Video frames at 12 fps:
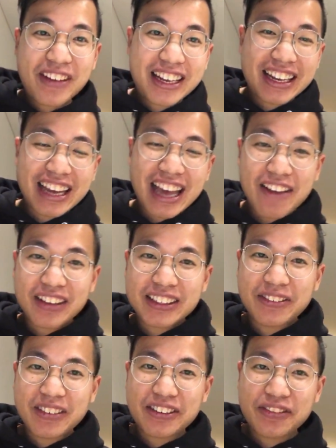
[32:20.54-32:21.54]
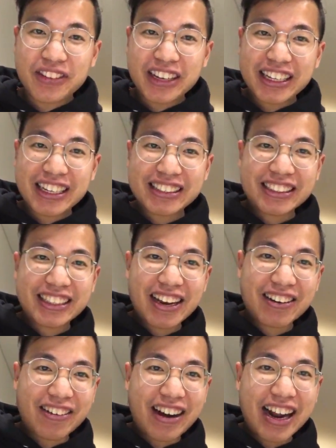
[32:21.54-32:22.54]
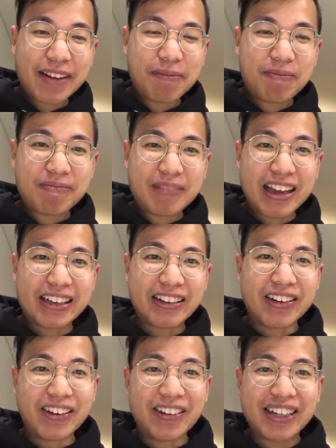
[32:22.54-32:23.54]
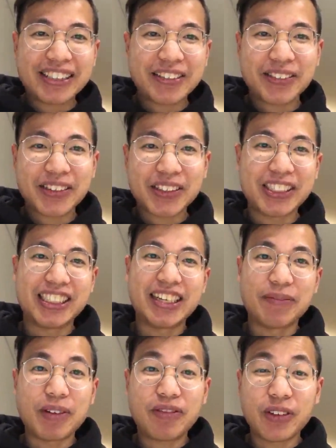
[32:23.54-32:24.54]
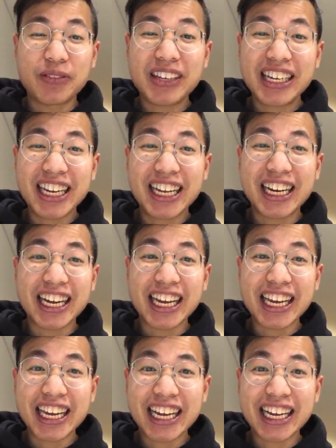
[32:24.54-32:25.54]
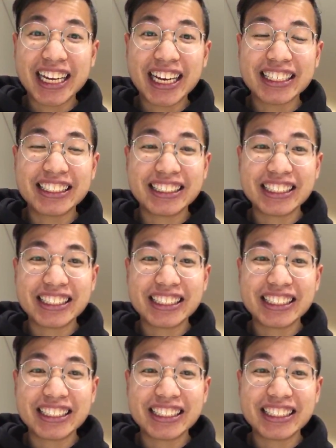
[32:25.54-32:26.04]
having too much food isn't that great, and you always have to go to gym. But for me, like I guess,